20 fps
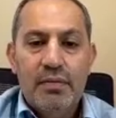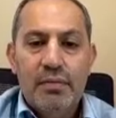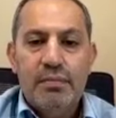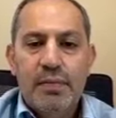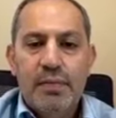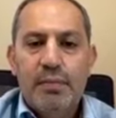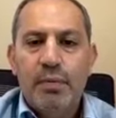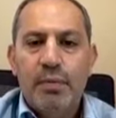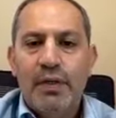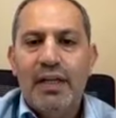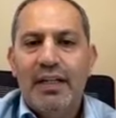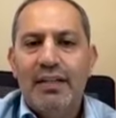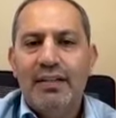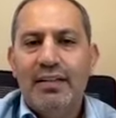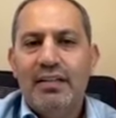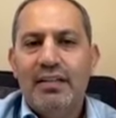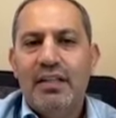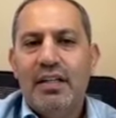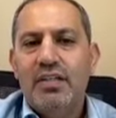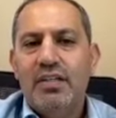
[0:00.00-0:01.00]
people can
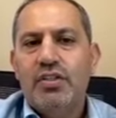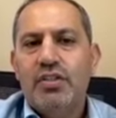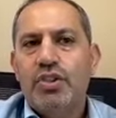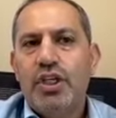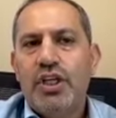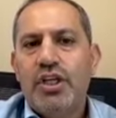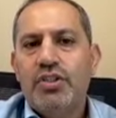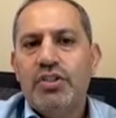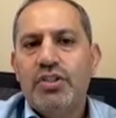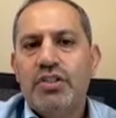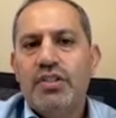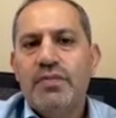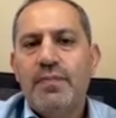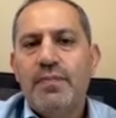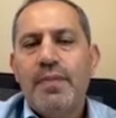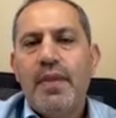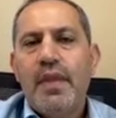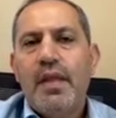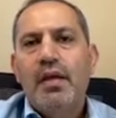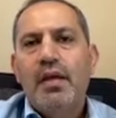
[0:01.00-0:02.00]
detect changes.
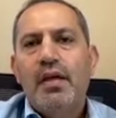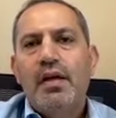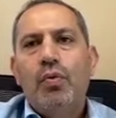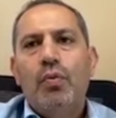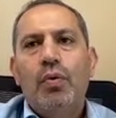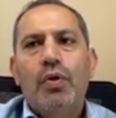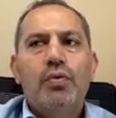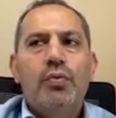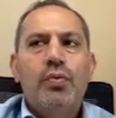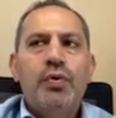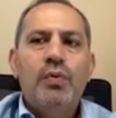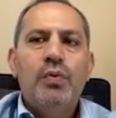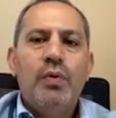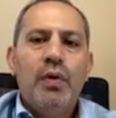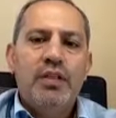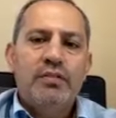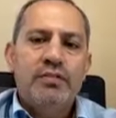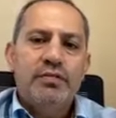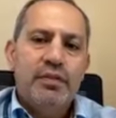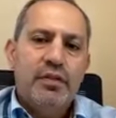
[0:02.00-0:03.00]
What we
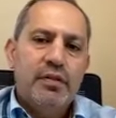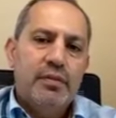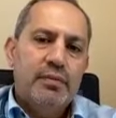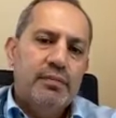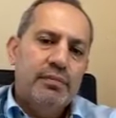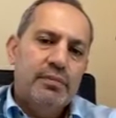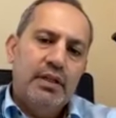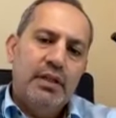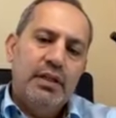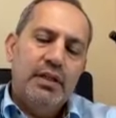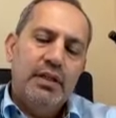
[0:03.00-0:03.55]
want from